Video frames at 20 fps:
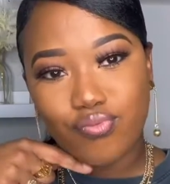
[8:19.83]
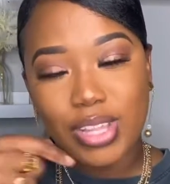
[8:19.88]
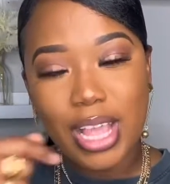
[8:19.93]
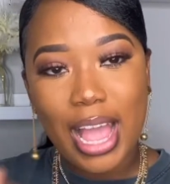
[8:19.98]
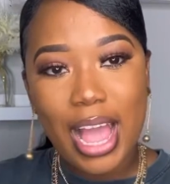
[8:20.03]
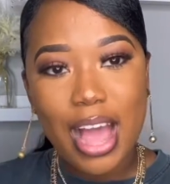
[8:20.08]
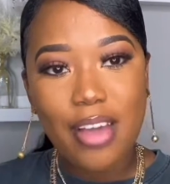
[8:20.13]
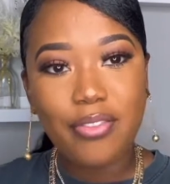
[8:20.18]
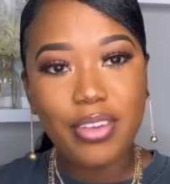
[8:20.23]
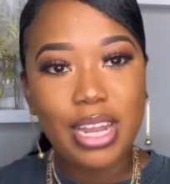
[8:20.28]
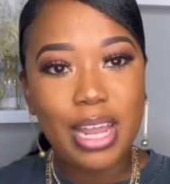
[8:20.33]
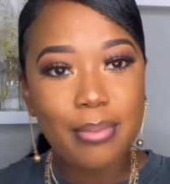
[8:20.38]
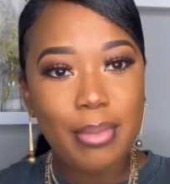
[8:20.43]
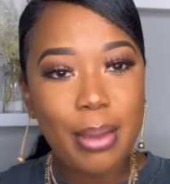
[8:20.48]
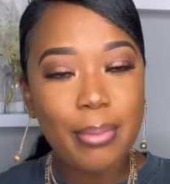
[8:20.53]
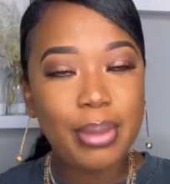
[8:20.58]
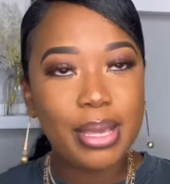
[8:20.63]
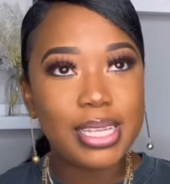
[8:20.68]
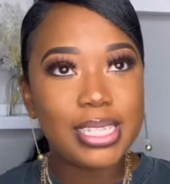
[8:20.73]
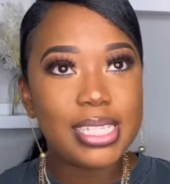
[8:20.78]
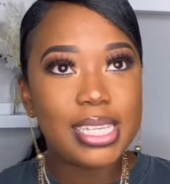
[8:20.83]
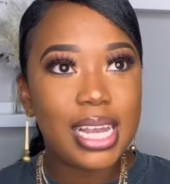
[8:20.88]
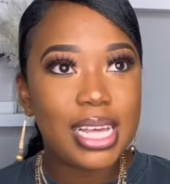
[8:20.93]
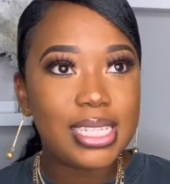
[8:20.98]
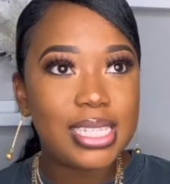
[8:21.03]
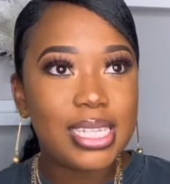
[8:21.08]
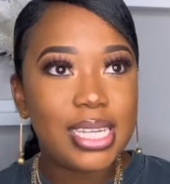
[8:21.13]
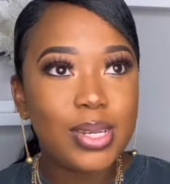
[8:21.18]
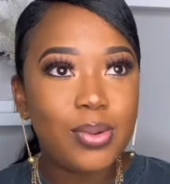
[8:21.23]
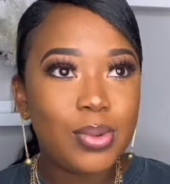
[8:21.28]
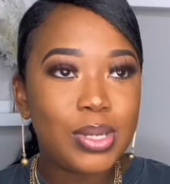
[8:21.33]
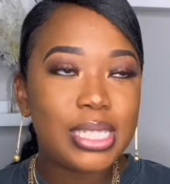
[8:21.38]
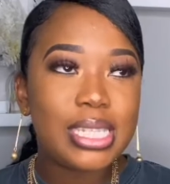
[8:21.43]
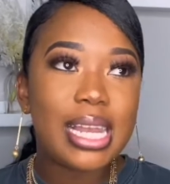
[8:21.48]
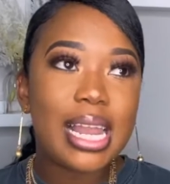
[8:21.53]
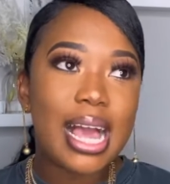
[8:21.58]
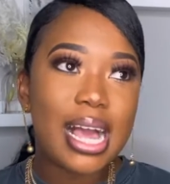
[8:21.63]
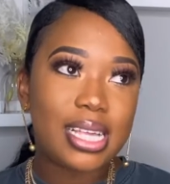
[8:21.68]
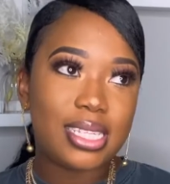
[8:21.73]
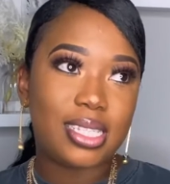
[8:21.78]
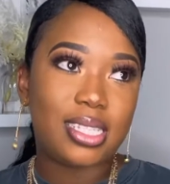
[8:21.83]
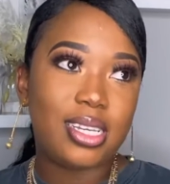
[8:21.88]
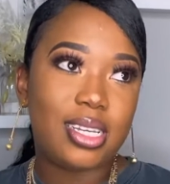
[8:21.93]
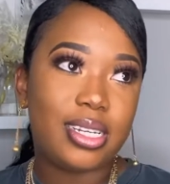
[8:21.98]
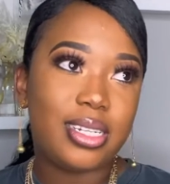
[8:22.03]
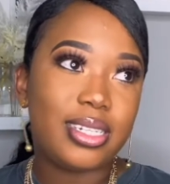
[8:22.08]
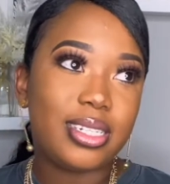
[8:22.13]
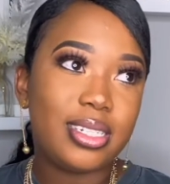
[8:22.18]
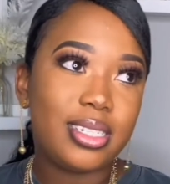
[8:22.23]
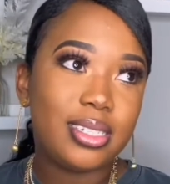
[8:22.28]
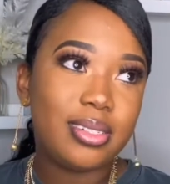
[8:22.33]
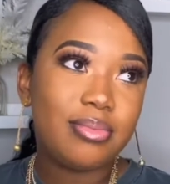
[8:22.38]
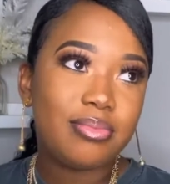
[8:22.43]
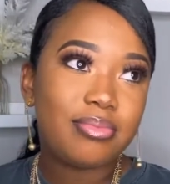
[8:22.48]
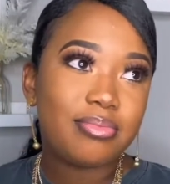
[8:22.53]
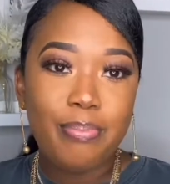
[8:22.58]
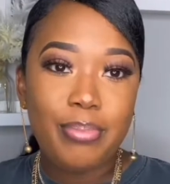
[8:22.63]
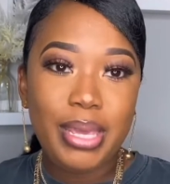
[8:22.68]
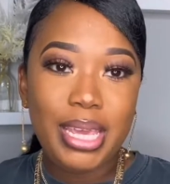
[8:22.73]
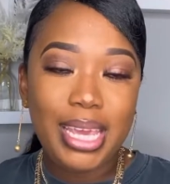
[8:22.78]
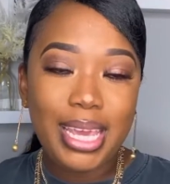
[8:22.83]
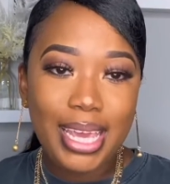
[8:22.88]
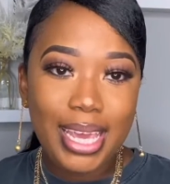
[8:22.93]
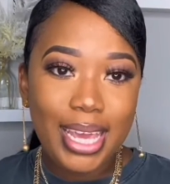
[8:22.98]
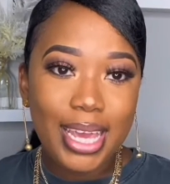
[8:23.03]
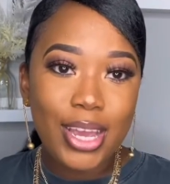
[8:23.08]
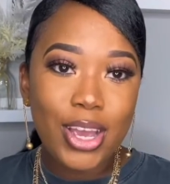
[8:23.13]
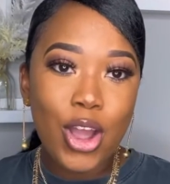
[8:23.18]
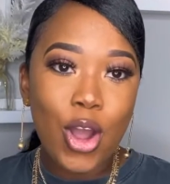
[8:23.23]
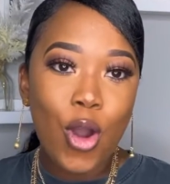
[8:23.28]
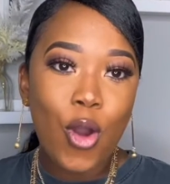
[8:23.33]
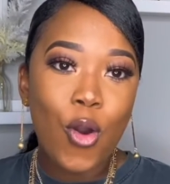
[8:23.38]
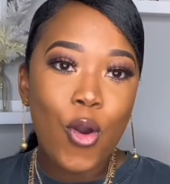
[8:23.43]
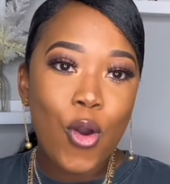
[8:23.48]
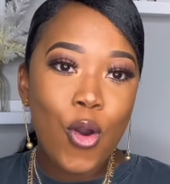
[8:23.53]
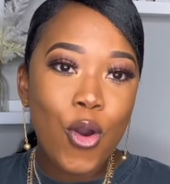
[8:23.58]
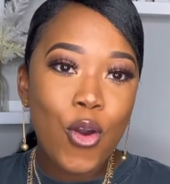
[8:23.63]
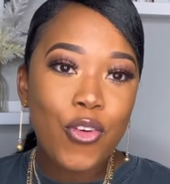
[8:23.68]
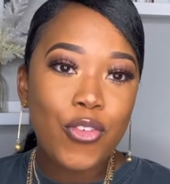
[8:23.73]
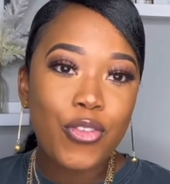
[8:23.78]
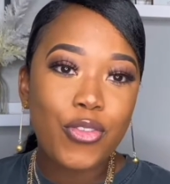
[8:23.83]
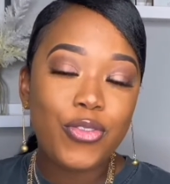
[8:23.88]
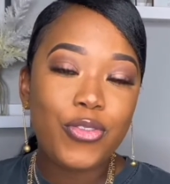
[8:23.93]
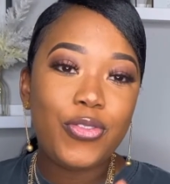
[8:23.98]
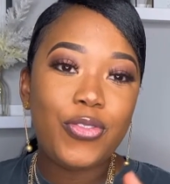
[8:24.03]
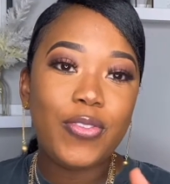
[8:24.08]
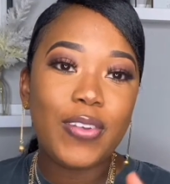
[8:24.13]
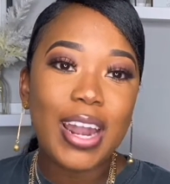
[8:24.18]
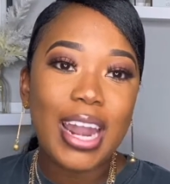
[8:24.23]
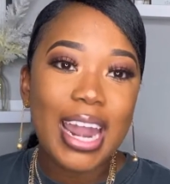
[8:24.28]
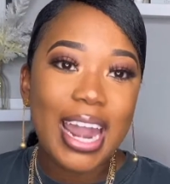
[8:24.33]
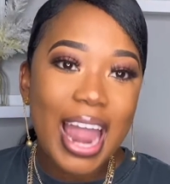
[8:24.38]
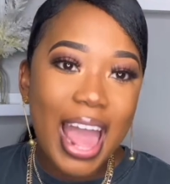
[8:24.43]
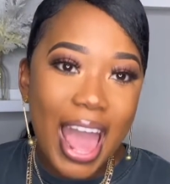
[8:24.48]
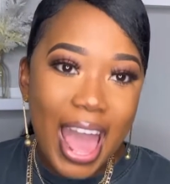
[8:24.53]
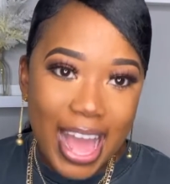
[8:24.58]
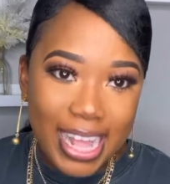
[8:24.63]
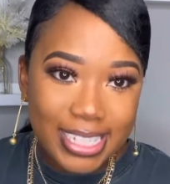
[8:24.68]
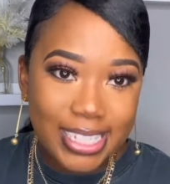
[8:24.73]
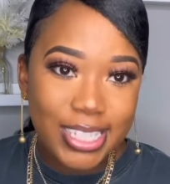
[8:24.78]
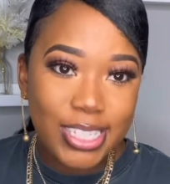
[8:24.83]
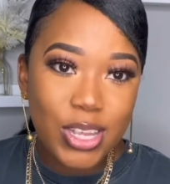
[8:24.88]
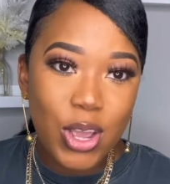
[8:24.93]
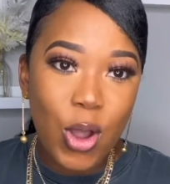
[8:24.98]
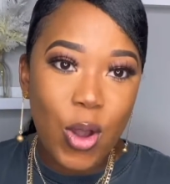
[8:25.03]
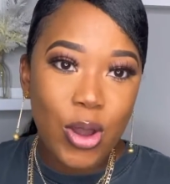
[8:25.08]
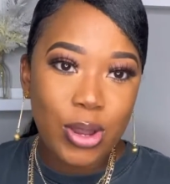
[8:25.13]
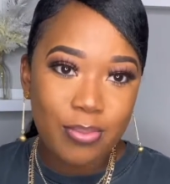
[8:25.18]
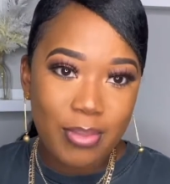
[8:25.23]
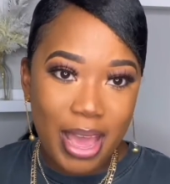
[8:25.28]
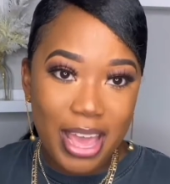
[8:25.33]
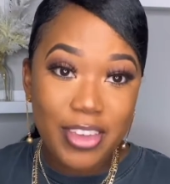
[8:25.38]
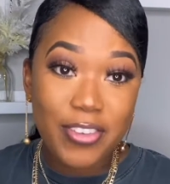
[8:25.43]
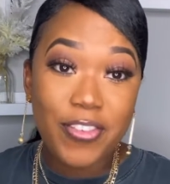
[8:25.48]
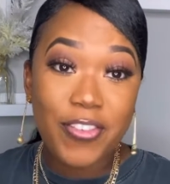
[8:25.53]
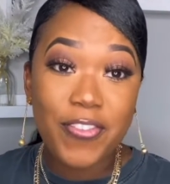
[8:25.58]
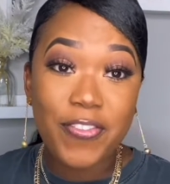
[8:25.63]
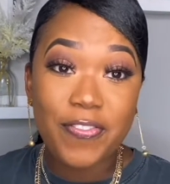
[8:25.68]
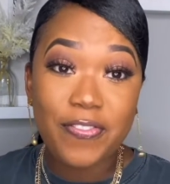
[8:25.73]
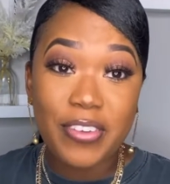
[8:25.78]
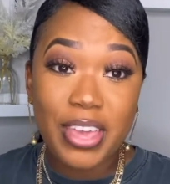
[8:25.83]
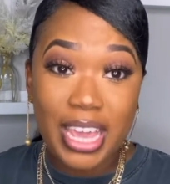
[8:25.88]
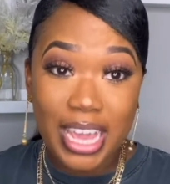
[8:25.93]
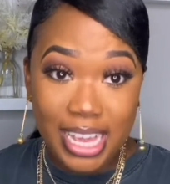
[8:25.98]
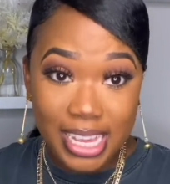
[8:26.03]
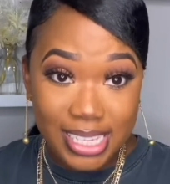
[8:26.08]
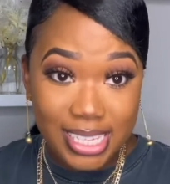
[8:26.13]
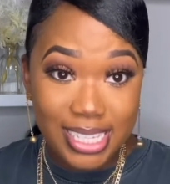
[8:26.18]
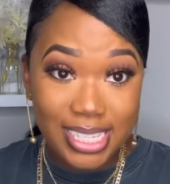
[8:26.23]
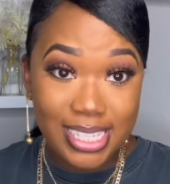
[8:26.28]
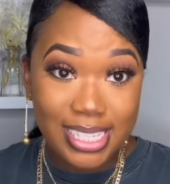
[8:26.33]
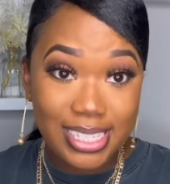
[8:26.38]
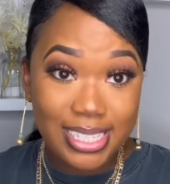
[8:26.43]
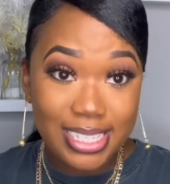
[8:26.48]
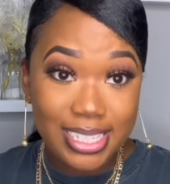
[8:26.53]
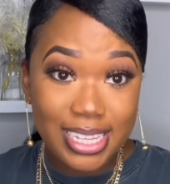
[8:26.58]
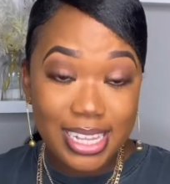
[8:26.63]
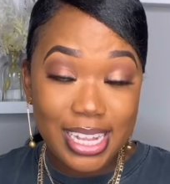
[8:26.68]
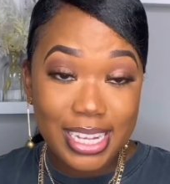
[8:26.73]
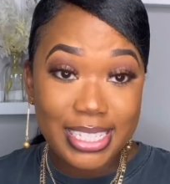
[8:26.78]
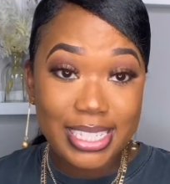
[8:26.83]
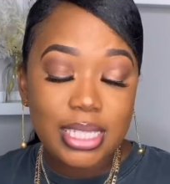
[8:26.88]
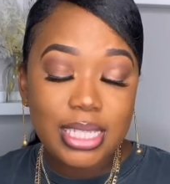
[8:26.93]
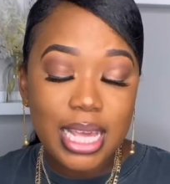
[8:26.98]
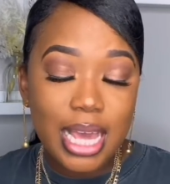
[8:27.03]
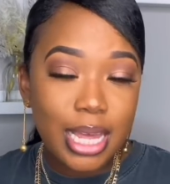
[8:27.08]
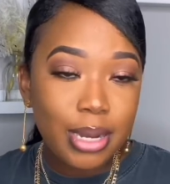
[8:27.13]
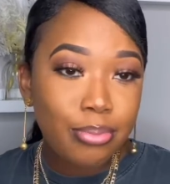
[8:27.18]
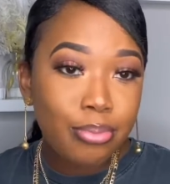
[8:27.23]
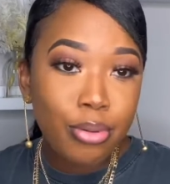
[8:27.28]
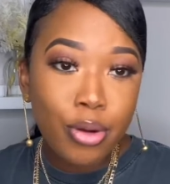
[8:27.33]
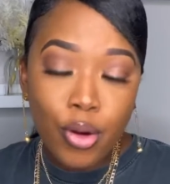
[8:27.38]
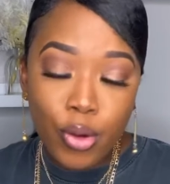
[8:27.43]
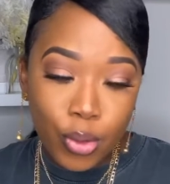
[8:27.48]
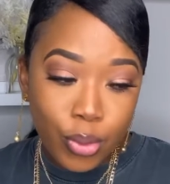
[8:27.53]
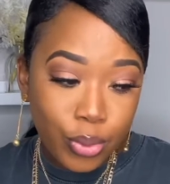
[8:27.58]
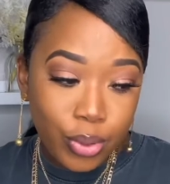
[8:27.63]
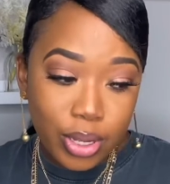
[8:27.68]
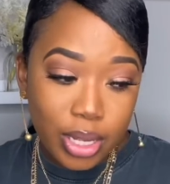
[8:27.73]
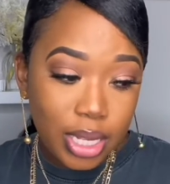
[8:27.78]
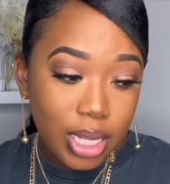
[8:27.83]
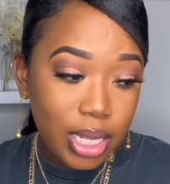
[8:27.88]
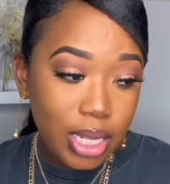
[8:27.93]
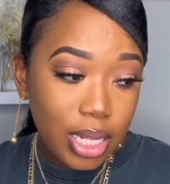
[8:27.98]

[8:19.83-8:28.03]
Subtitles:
I feel like my biggest lesson was last year. Being flat on my face. Dead broke.